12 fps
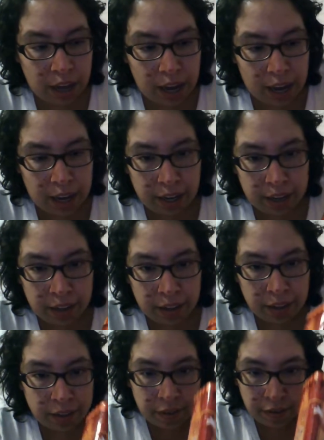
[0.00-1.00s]
and
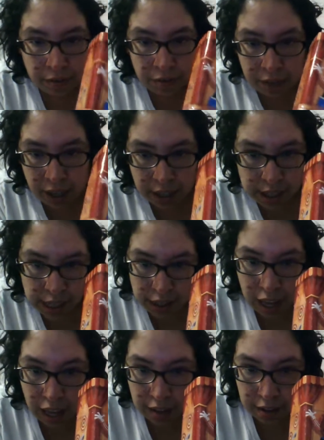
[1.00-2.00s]
we got a tin
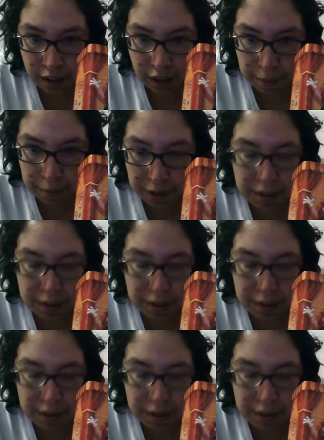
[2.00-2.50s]
last time.